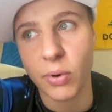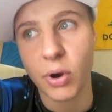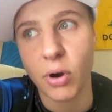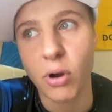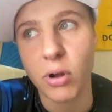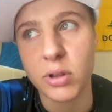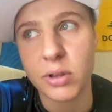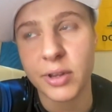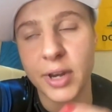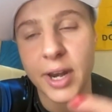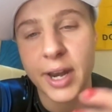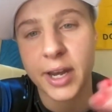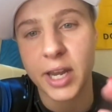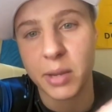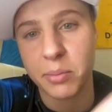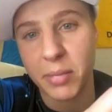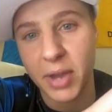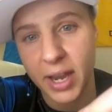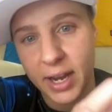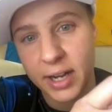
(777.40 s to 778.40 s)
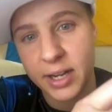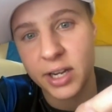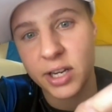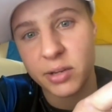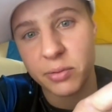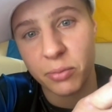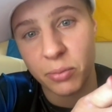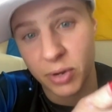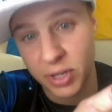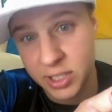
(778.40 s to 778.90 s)
We're all like
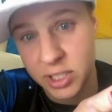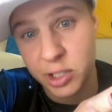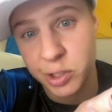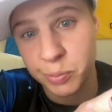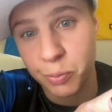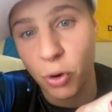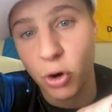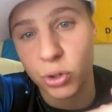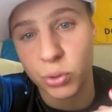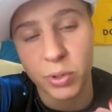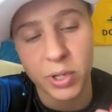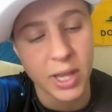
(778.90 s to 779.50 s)
it's a sport.